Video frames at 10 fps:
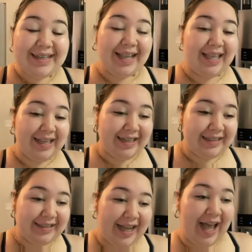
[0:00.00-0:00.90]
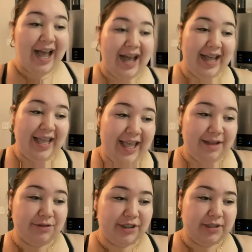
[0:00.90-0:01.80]
and I
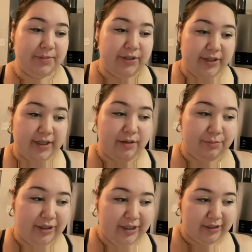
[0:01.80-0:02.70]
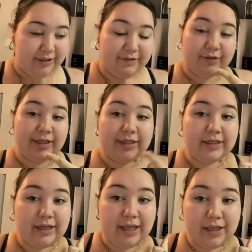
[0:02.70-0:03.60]
am going to be doing a productive
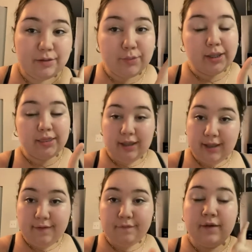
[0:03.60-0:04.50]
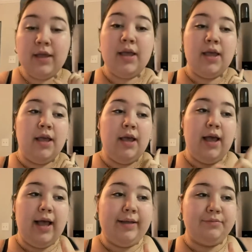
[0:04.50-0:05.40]
day in my life.
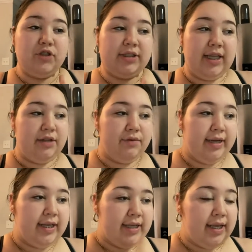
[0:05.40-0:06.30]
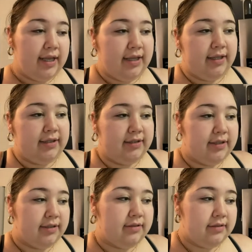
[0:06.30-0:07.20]
I'm just getting ready and
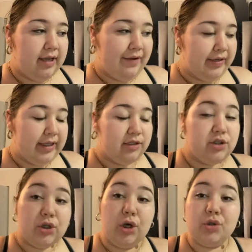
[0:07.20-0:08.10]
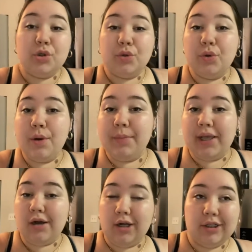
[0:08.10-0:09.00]
everything to go to my
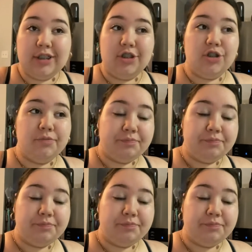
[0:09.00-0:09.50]
college